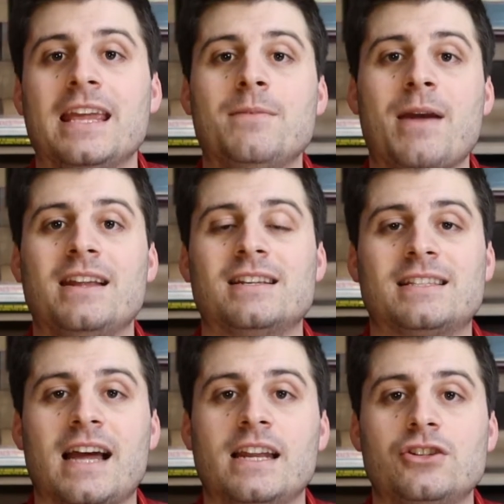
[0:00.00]
eBay
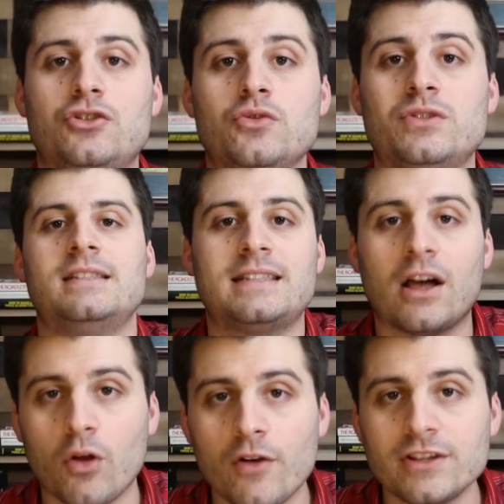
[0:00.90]
decided to
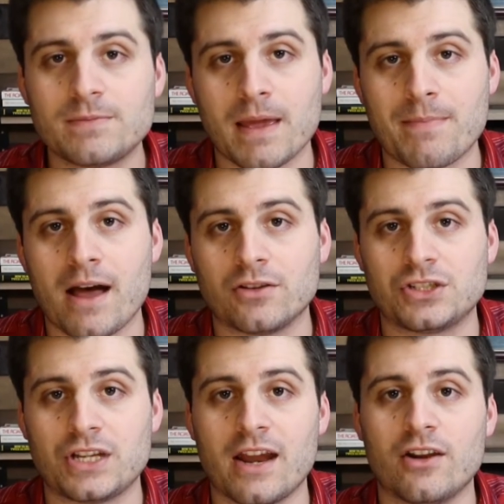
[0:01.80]
sell off its PayPal
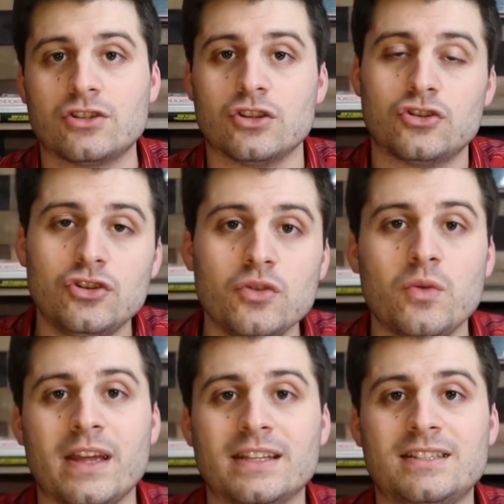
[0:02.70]
shares
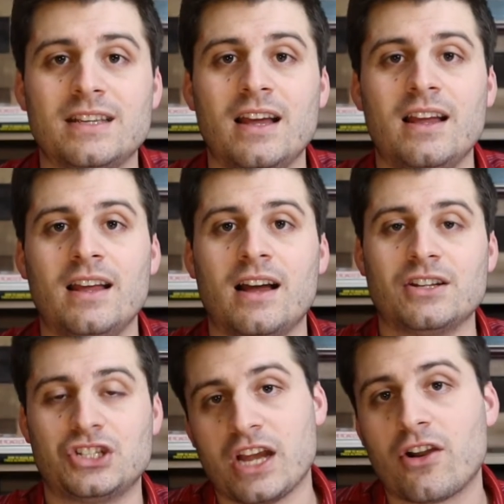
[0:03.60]
to its
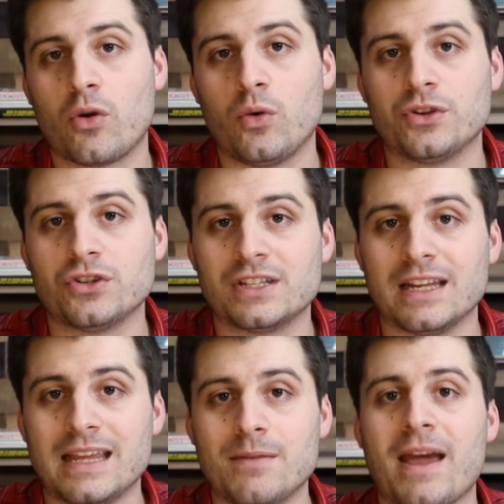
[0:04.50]
shareholders
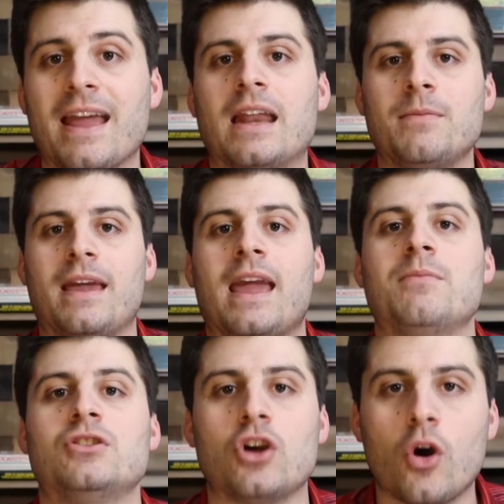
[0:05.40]
in eBay, and it
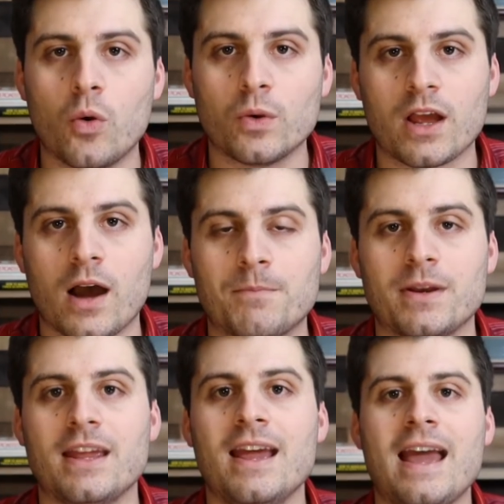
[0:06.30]
became its own
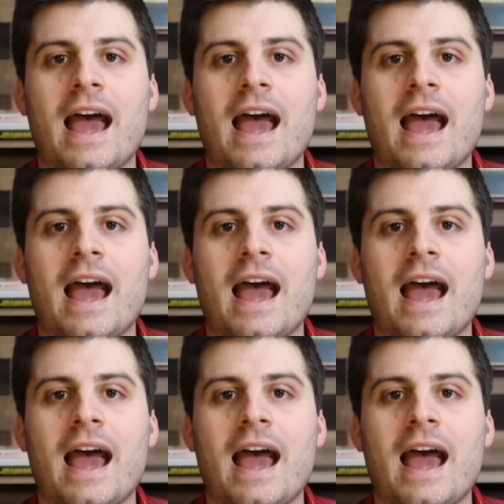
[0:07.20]
company,